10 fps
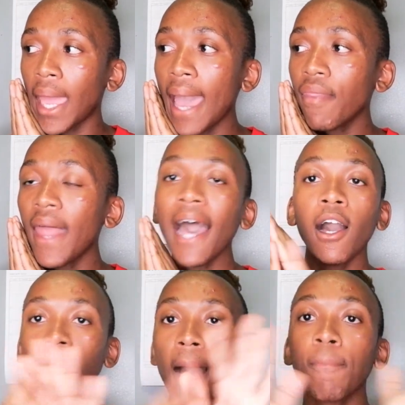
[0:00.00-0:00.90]
and
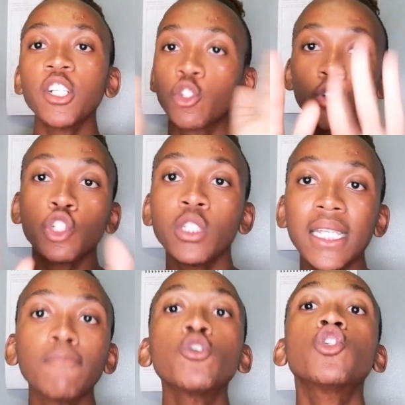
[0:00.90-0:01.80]
now I'm not just talking to
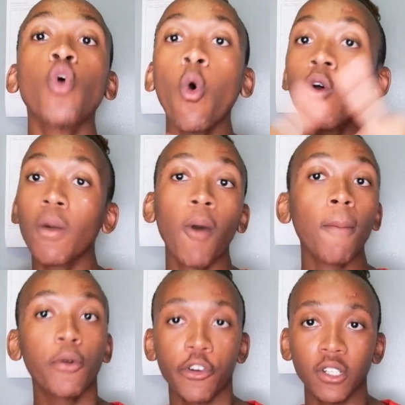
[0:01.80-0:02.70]
you, I'm talking to all the
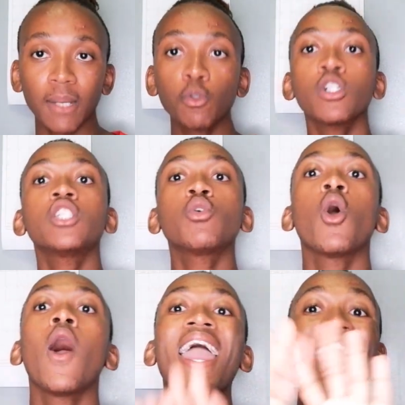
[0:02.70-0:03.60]
pop girls. I'm talking to
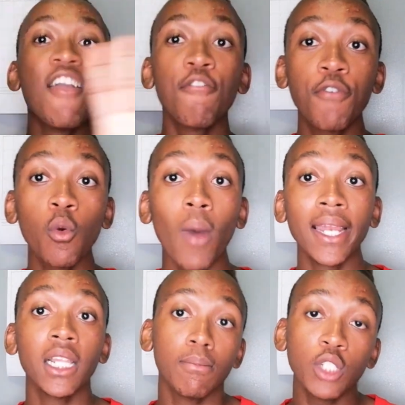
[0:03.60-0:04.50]
everyone
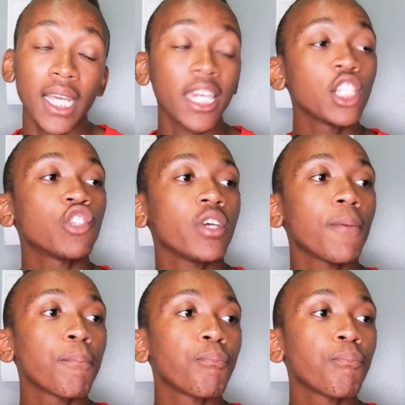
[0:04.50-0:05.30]
in the music industry.